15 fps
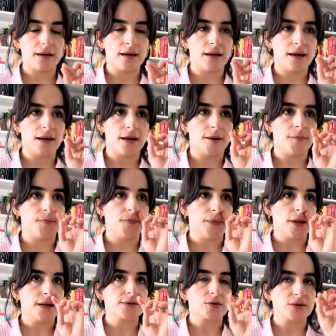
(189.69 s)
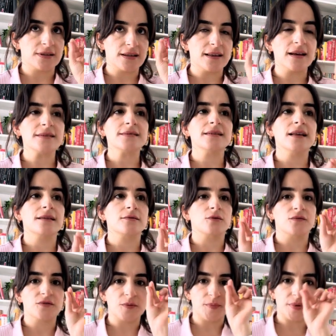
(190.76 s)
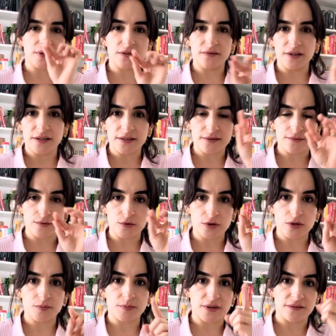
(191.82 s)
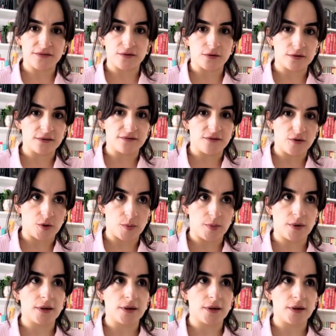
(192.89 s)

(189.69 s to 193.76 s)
so the last letter of the previous word before the verb.